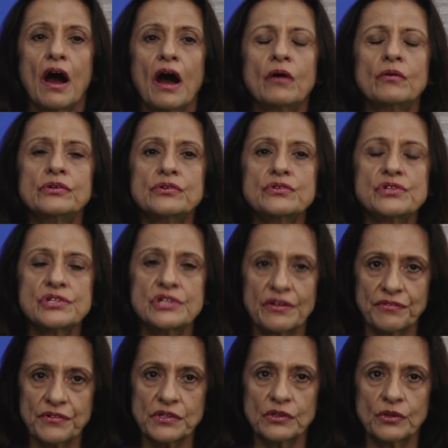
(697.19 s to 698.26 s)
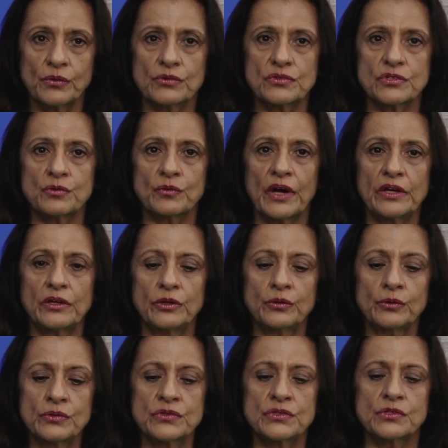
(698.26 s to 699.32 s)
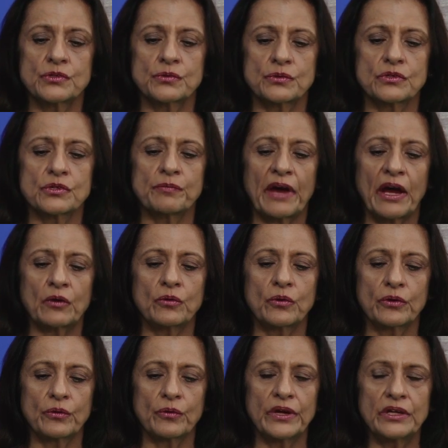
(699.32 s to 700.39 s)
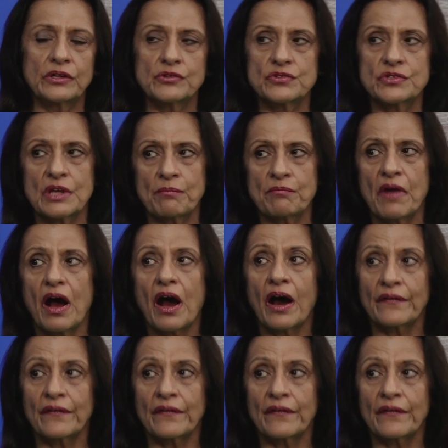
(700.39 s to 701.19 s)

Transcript: how to shift those who are used to tobacco growing to some